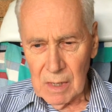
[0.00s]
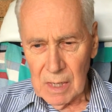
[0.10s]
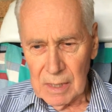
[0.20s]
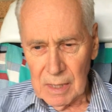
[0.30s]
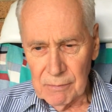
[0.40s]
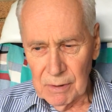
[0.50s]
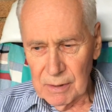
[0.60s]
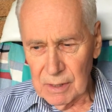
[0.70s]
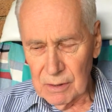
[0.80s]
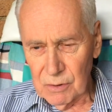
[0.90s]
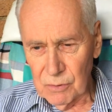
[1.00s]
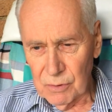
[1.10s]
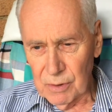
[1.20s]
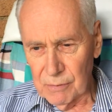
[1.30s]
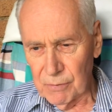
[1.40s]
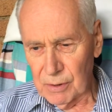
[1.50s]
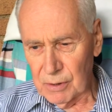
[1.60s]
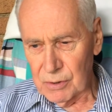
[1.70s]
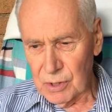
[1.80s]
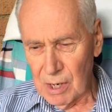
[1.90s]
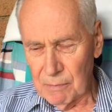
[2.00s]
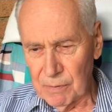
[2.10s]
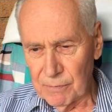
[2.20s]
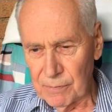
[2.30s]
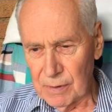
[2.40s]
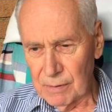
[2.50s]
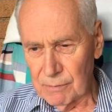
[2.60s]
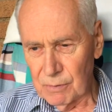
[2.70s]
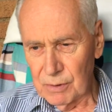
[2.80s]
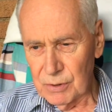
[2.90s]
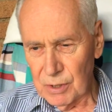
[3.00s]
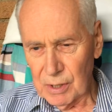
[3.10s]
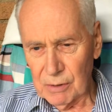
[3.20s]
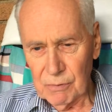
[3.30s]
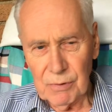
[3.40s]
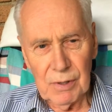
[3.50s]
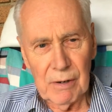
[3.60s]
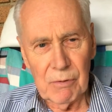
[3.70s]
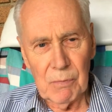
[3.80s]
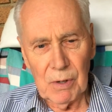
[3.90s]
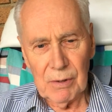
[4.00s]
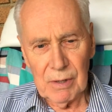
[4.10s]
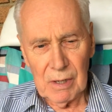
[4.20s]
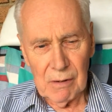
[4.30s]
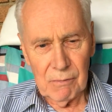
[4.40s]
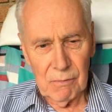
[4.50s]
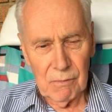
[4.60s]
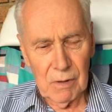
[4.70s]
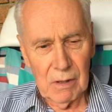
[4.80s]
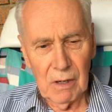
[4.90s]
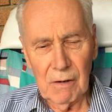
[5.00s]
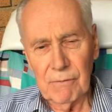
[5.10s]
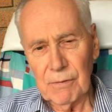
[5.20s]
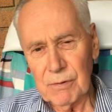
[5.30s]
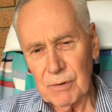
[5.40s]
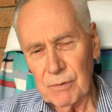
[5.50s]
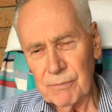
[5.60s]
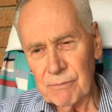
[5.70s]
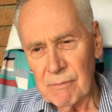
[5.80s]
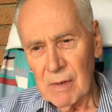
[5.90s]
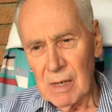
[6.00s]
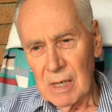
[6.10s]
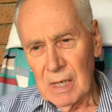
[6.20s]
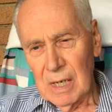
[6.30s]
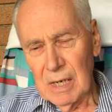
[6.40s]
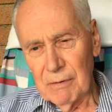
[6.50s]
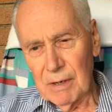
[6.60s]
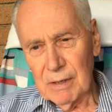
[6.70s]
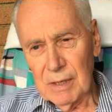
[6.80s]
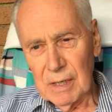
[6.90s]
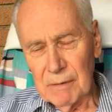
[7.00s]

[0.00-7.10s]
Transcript: I really didn't do a very good job of really sharing it with everybody that I love. And so, at any rate,